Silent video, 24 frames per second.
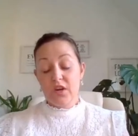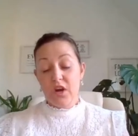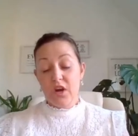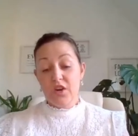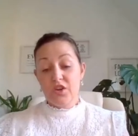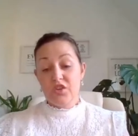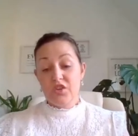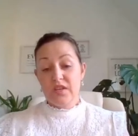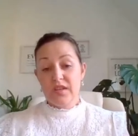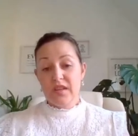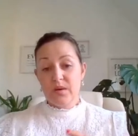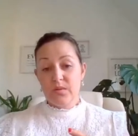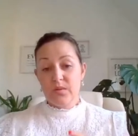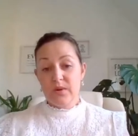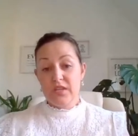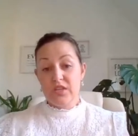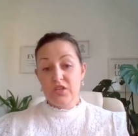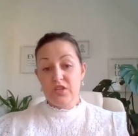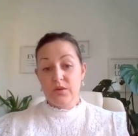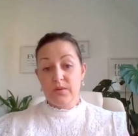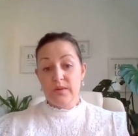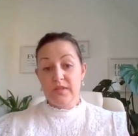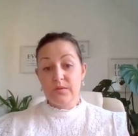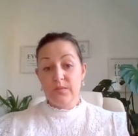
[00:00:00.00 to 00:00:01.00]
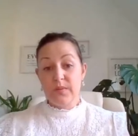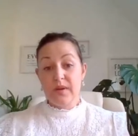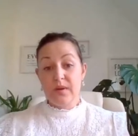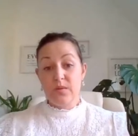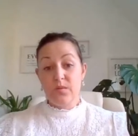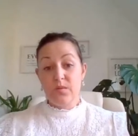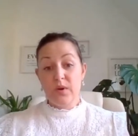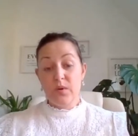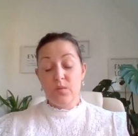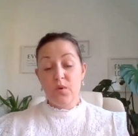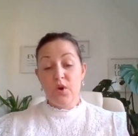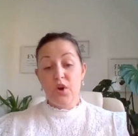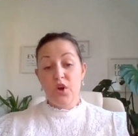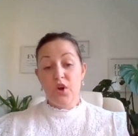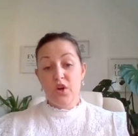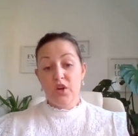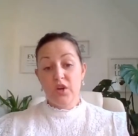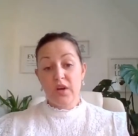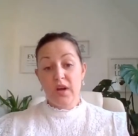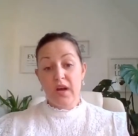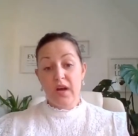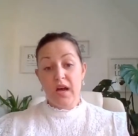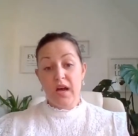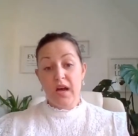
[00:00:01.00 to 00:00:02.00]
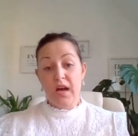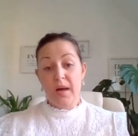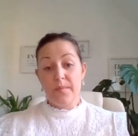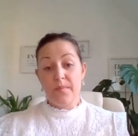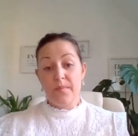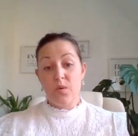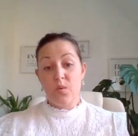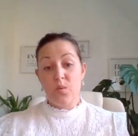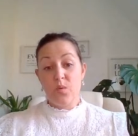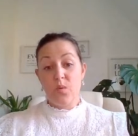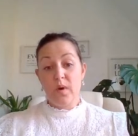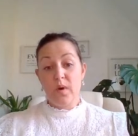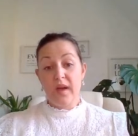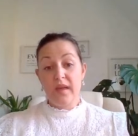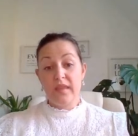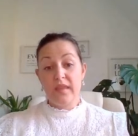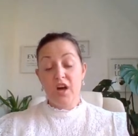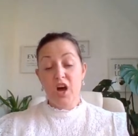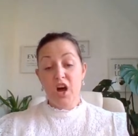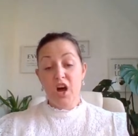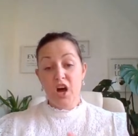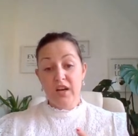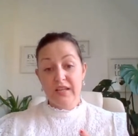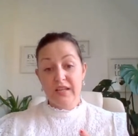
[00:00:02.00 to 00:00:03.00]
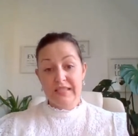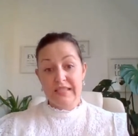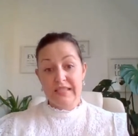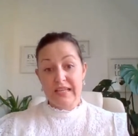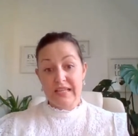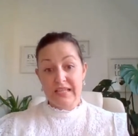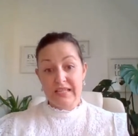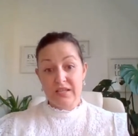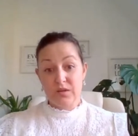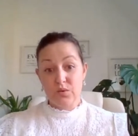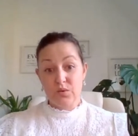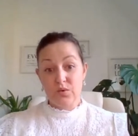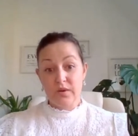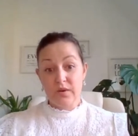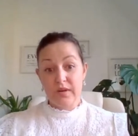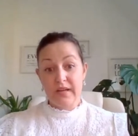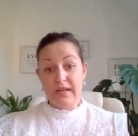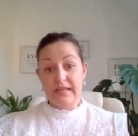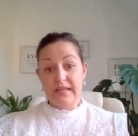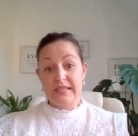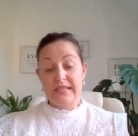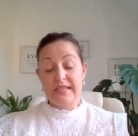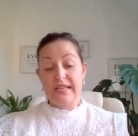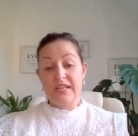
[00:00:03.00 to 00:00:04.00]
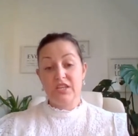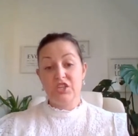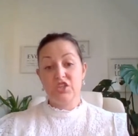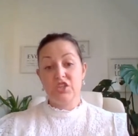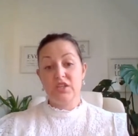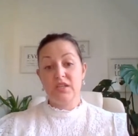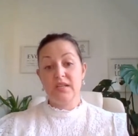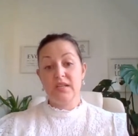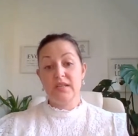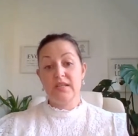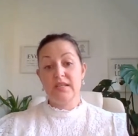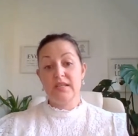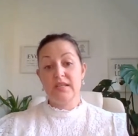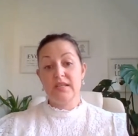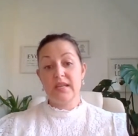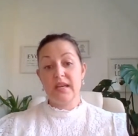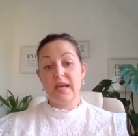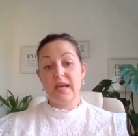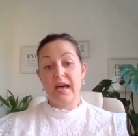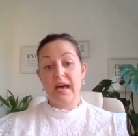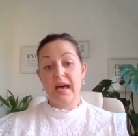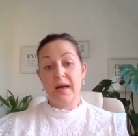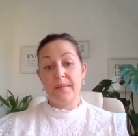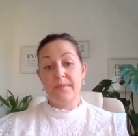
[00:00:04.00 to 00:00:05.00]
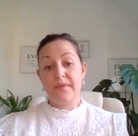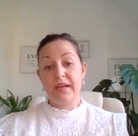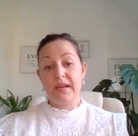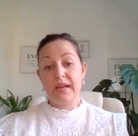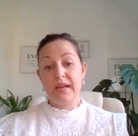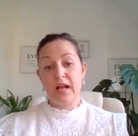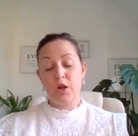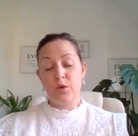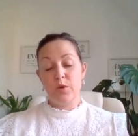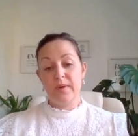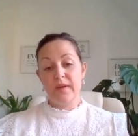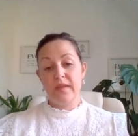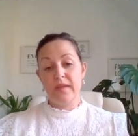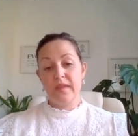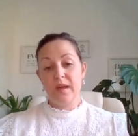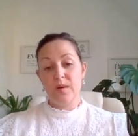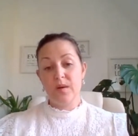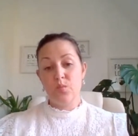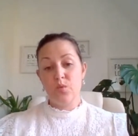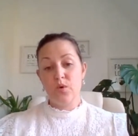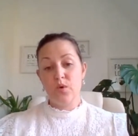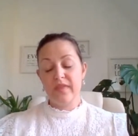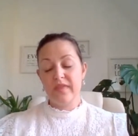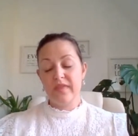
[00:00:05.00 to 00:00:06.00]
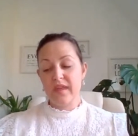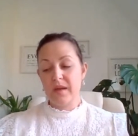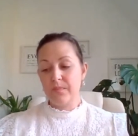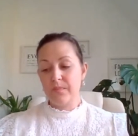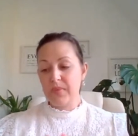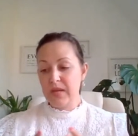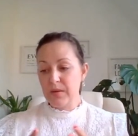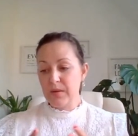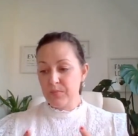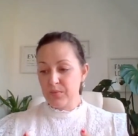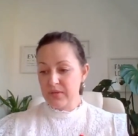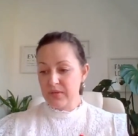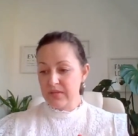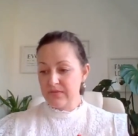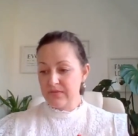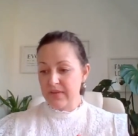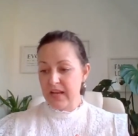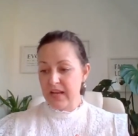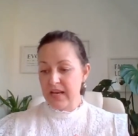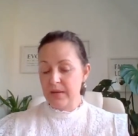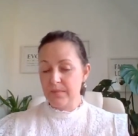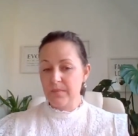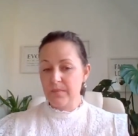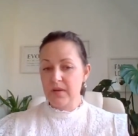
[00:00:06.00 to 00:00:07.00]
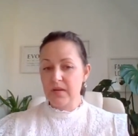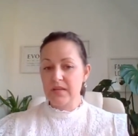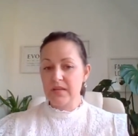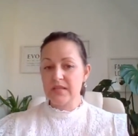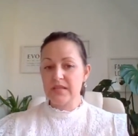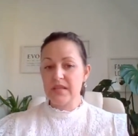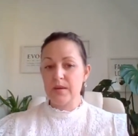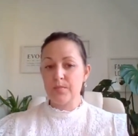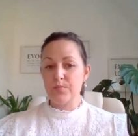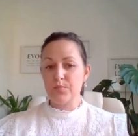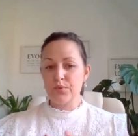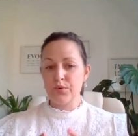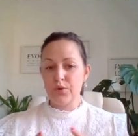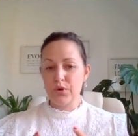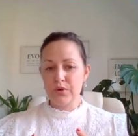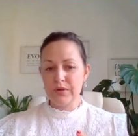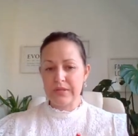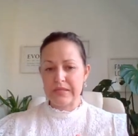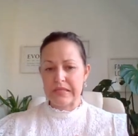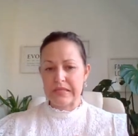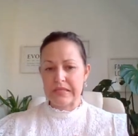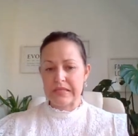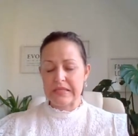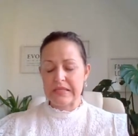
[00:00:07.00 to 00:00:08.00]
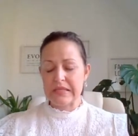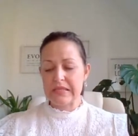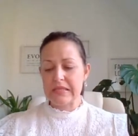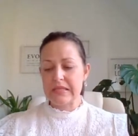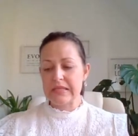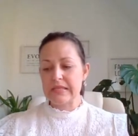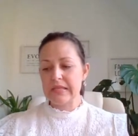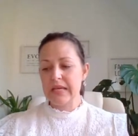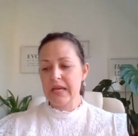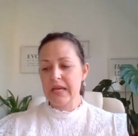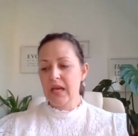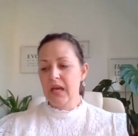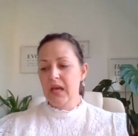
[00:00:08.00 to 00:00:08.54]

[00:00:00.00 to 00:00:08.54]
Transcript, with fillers: the coaching that we do is we we work um, with heart-centered organizations um, in helping them with their people development, their processes,